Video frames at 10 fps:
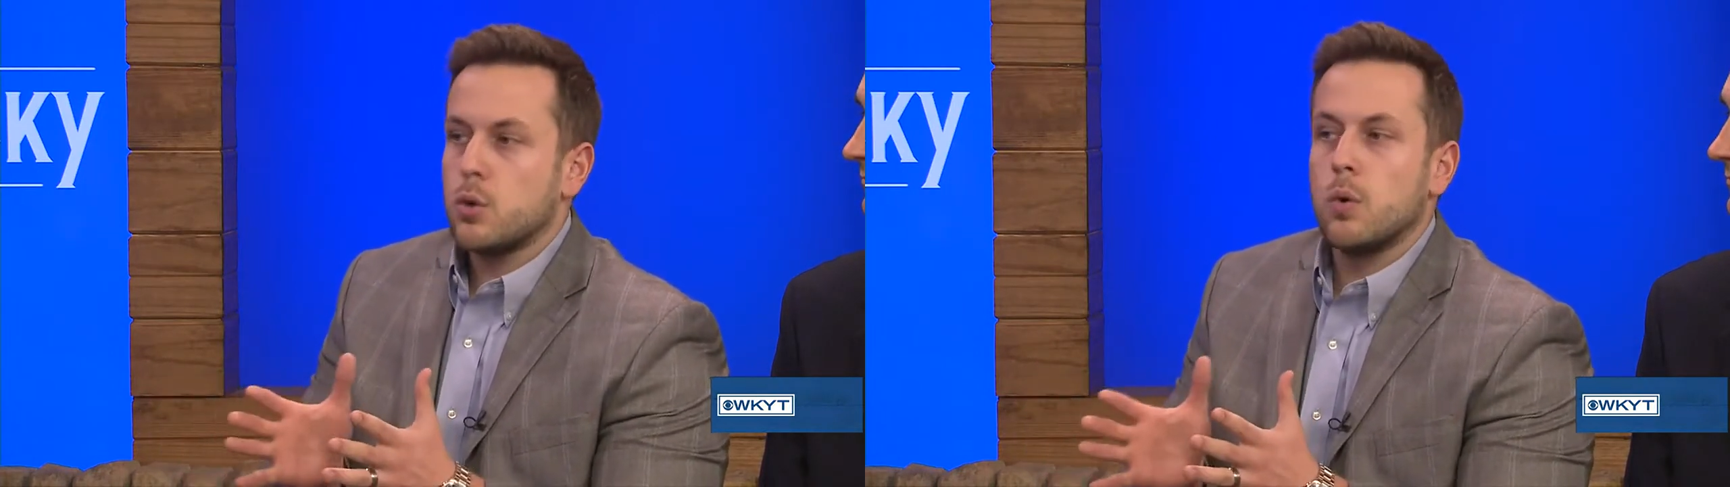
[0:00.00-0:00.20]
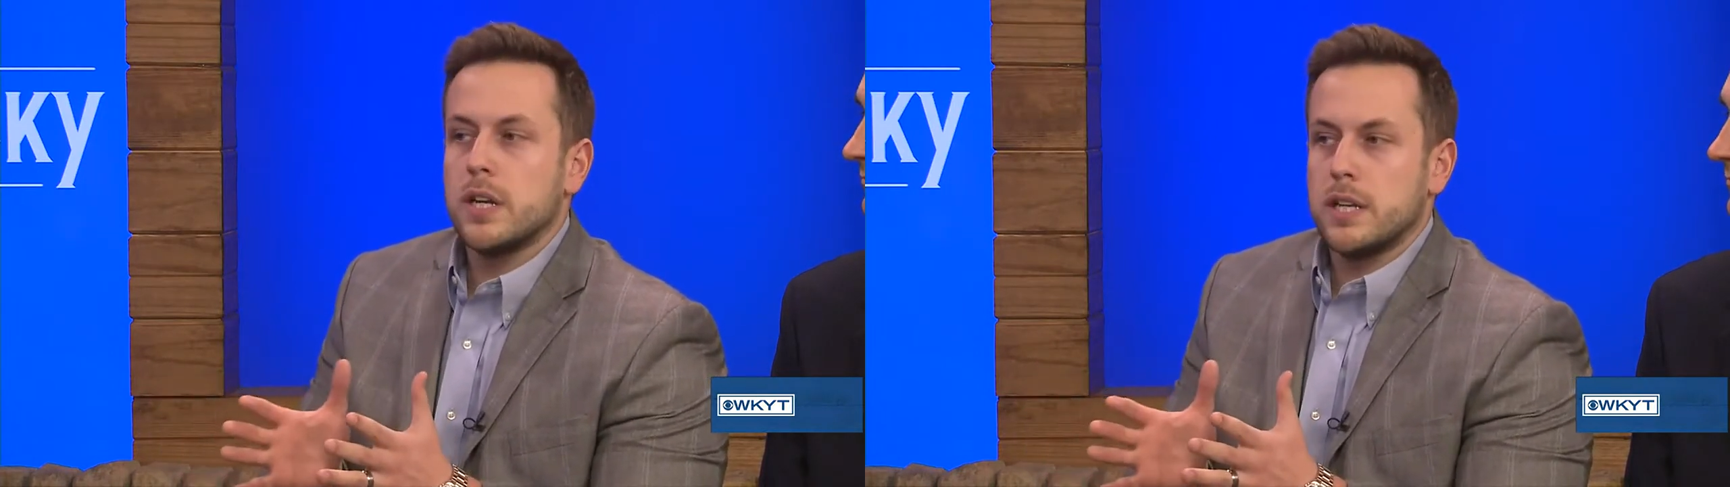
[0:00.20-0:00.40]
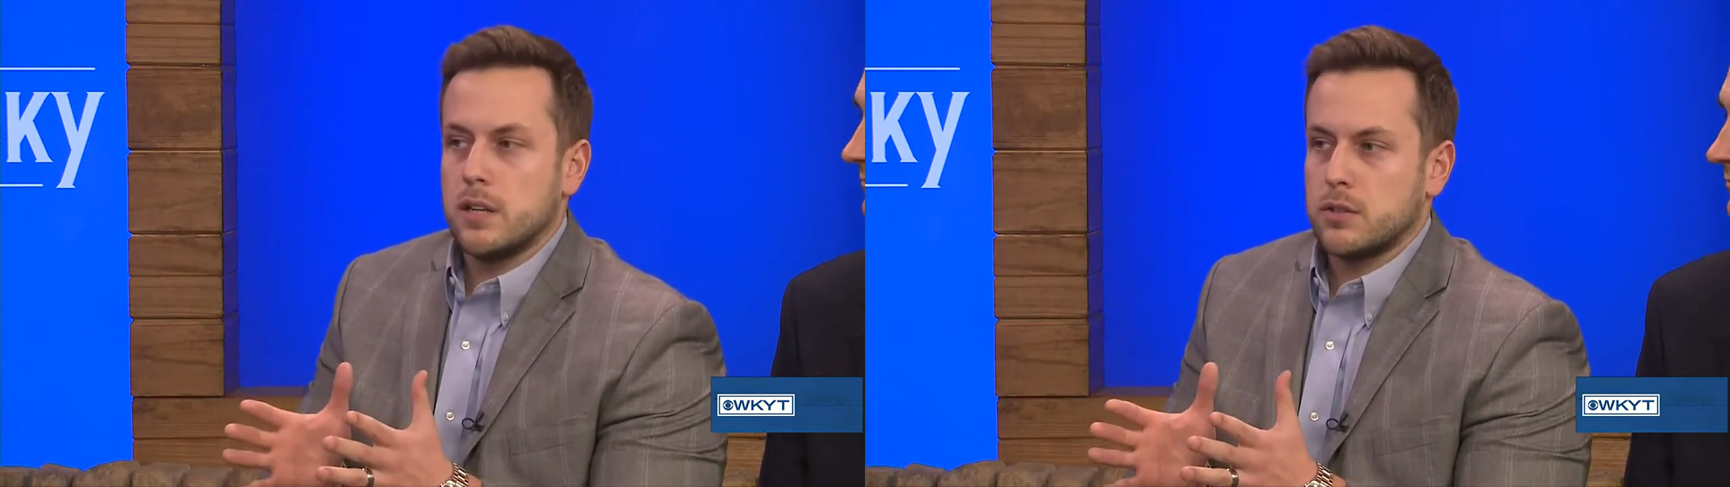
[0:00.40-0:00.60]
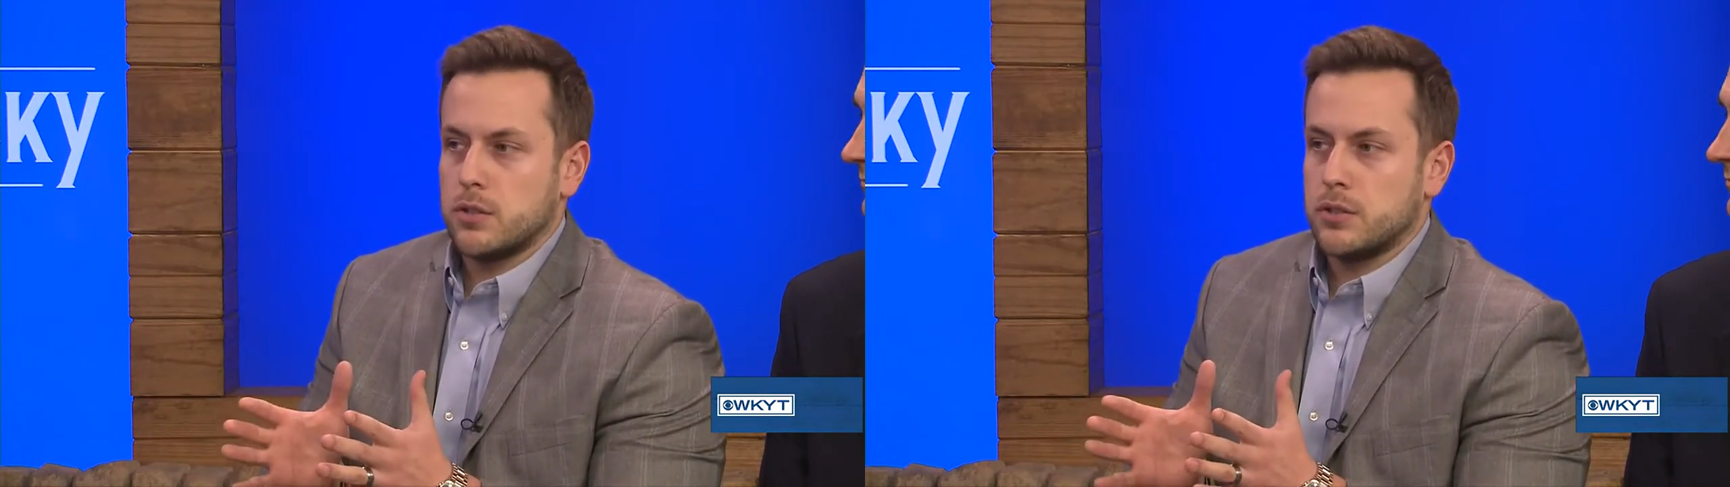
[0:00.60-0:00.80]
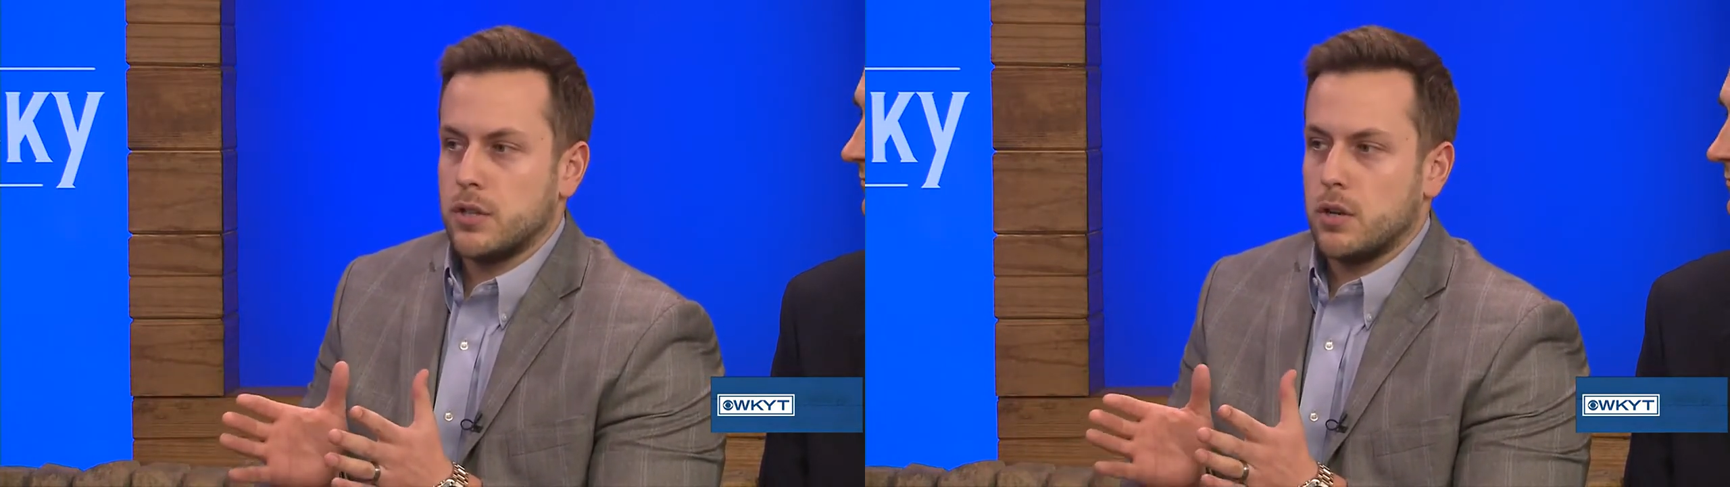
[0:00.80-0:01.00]
20 years
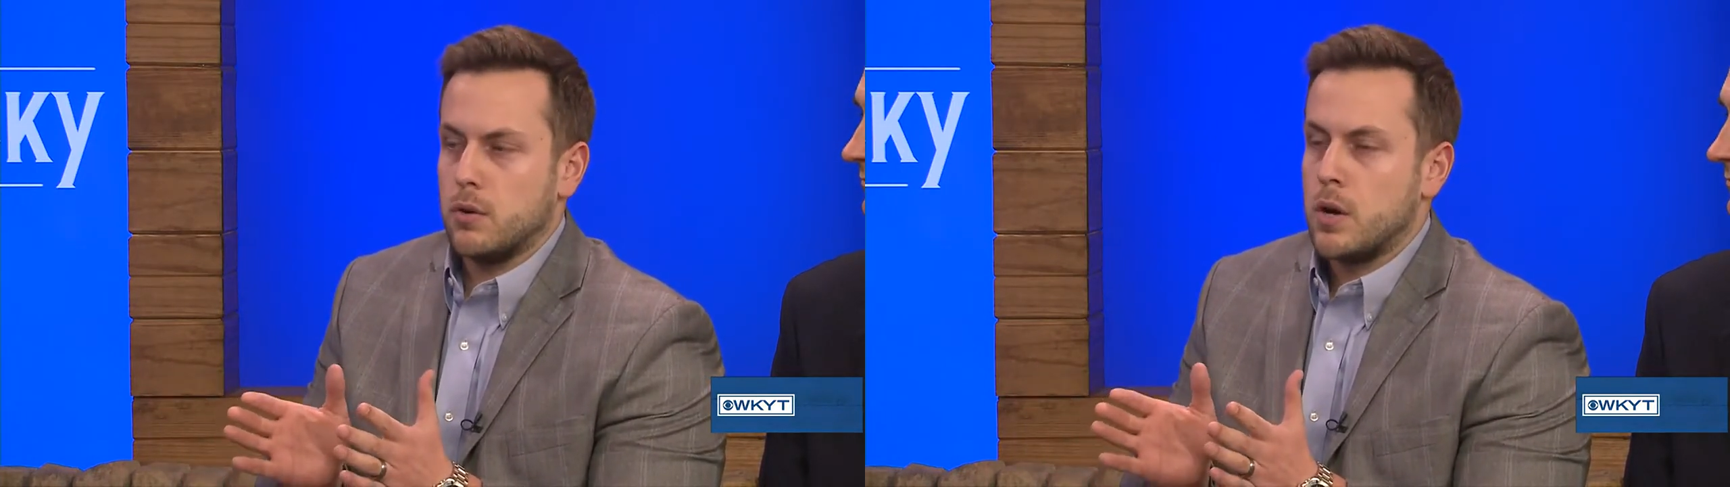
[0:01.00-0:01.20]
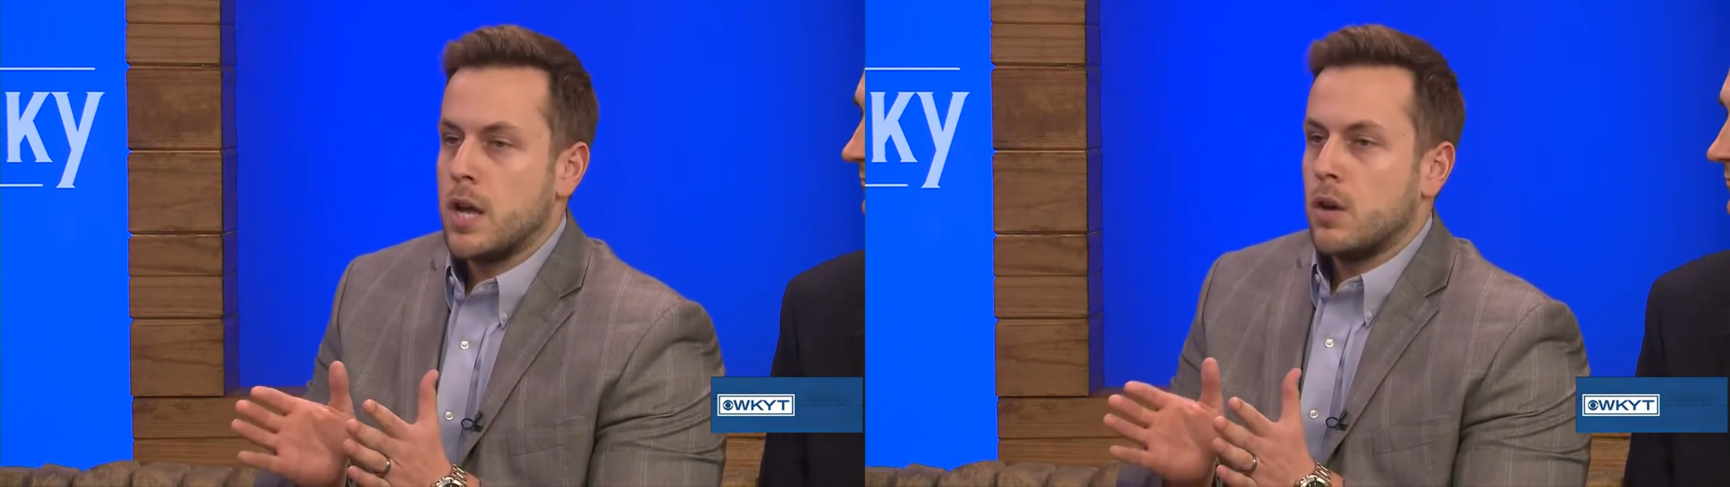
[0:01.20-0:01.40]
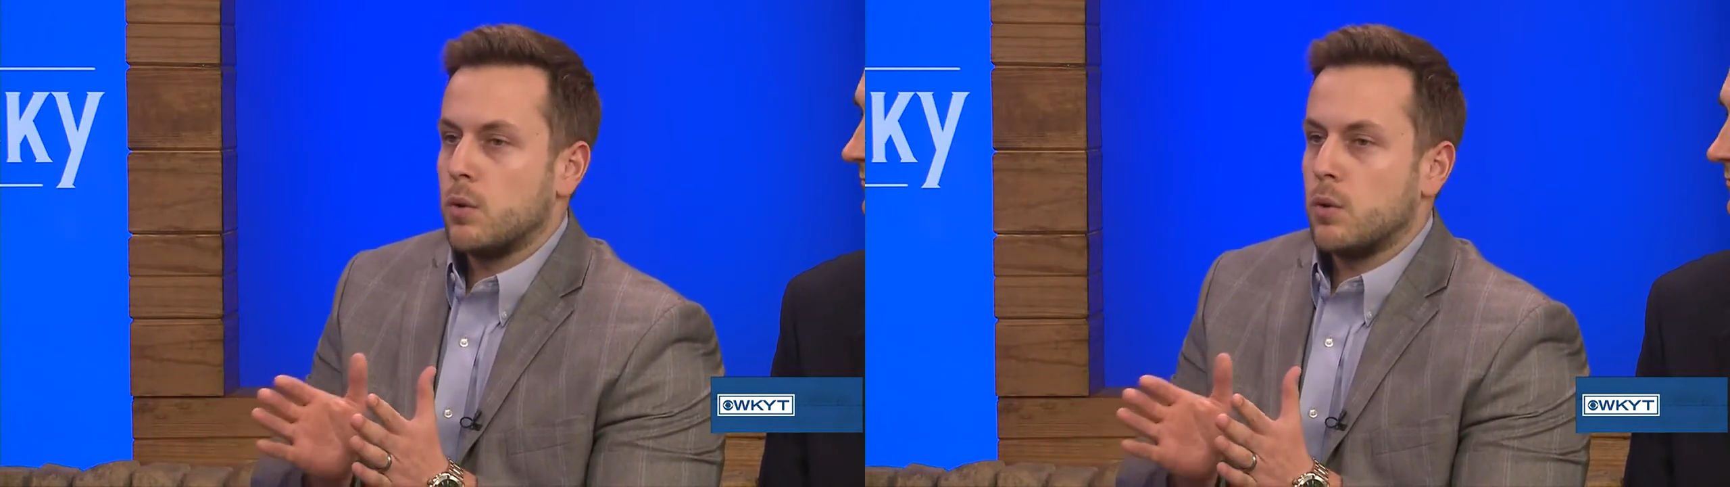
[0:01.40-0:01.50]
or so,